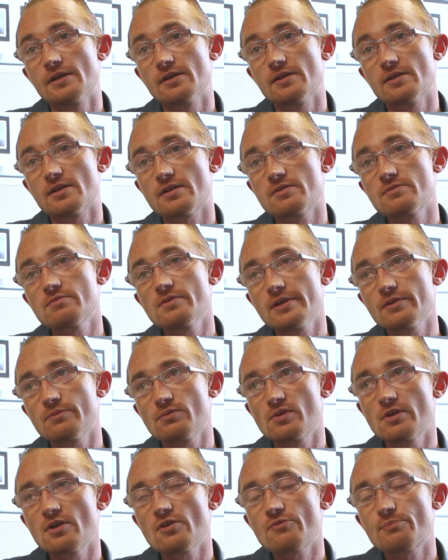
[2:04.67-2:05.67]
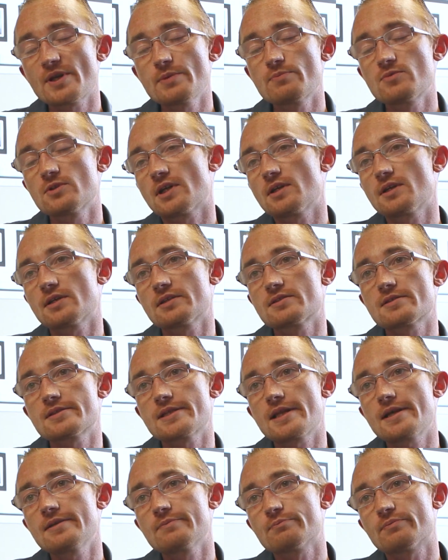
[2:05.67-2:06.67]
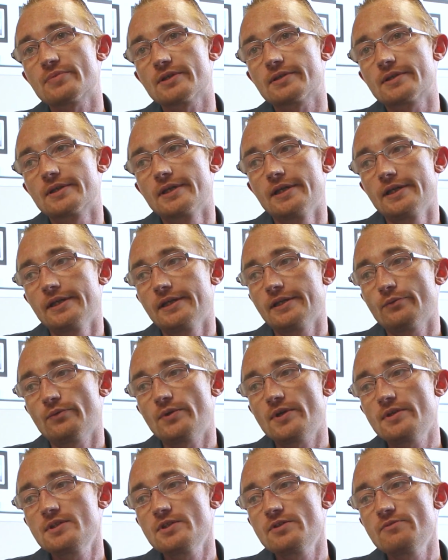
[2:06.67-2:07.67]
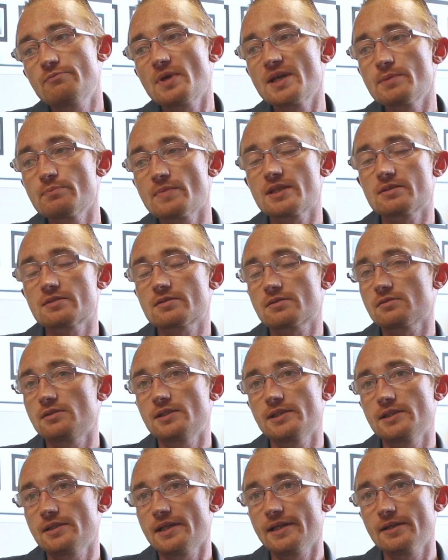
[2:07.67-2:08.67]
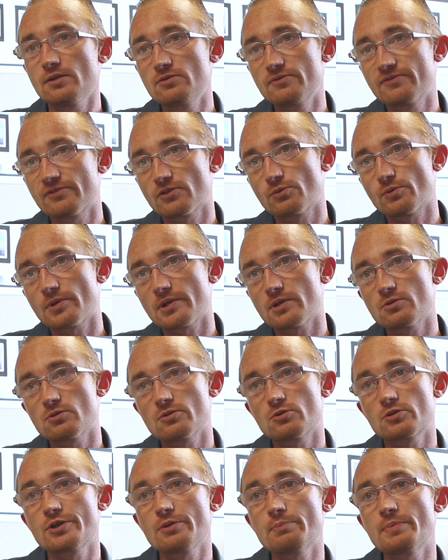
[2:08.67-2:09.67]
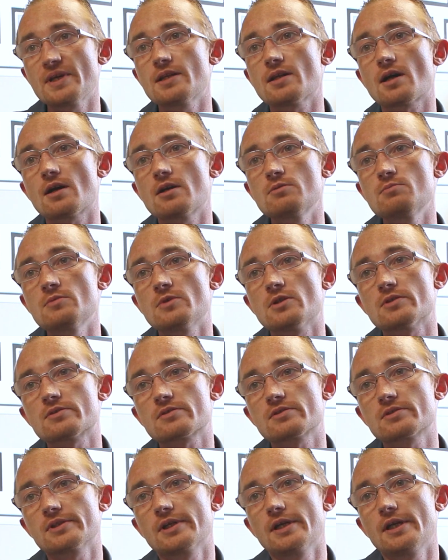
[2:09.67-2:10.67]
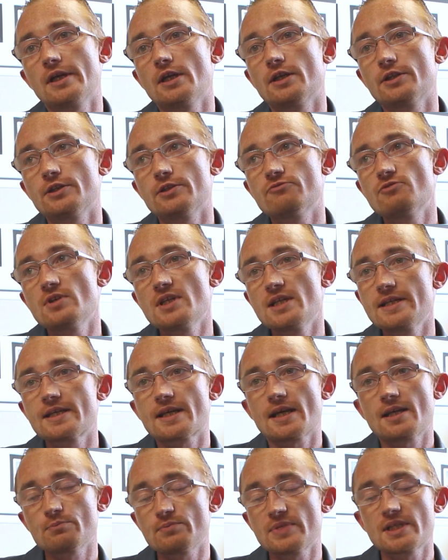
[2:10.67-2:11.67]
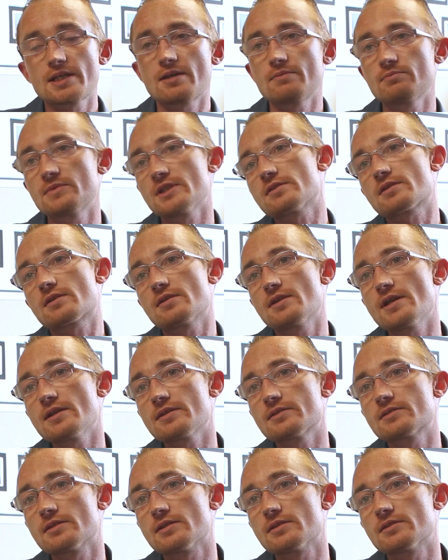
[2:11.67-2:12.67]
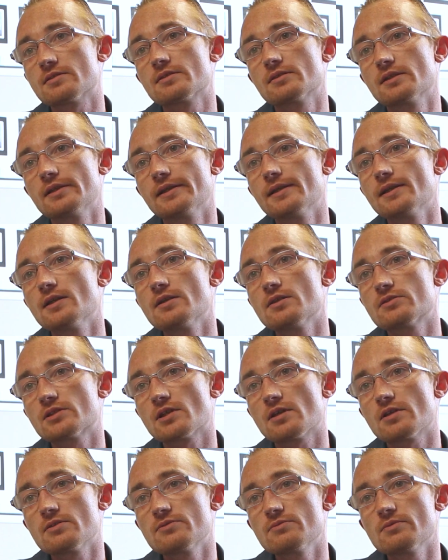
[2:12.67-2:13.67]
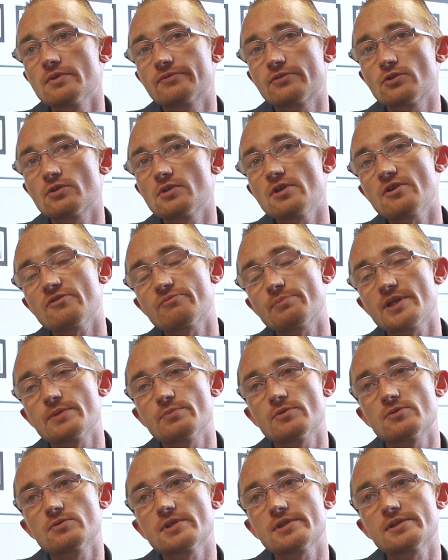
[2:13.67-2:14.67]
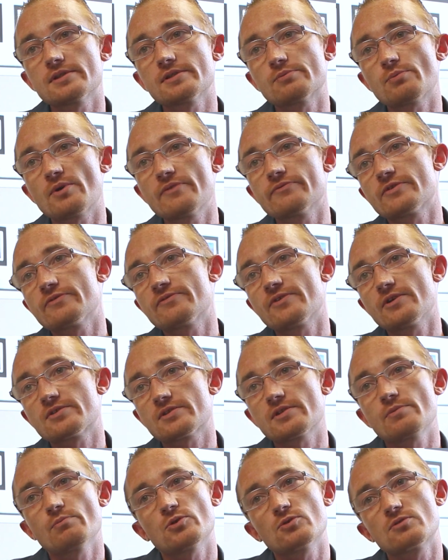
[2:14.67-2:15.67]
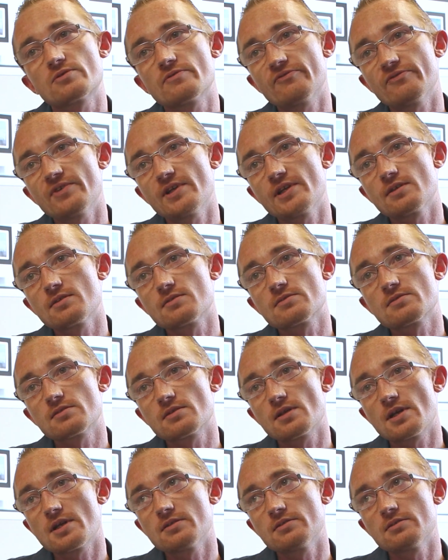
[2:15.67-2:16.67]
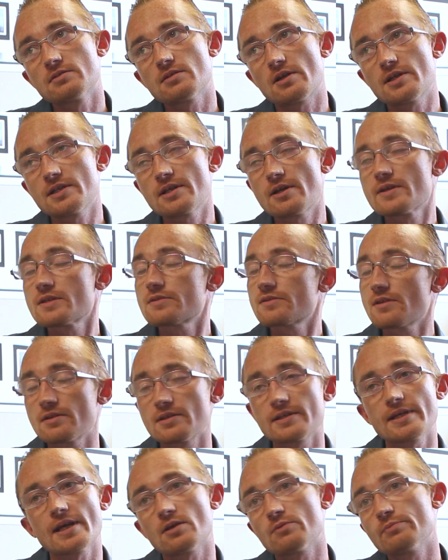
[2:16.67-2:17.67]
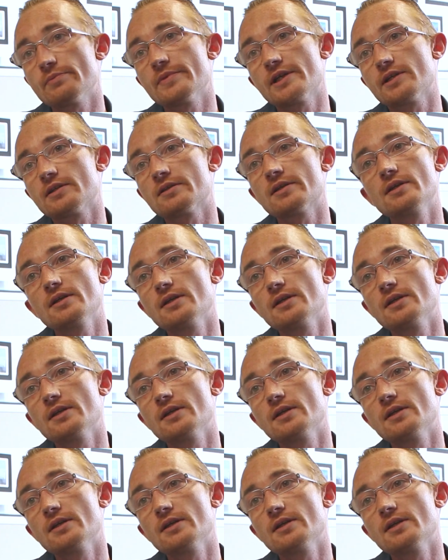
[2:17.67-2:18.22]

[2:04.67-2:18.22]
A lot of people don't understand, but when you've been mentally ill for a while or you've been homeless, you really can become disconnected. So for a lot of people, this is one of the first important things, and I know it's certainly helped me.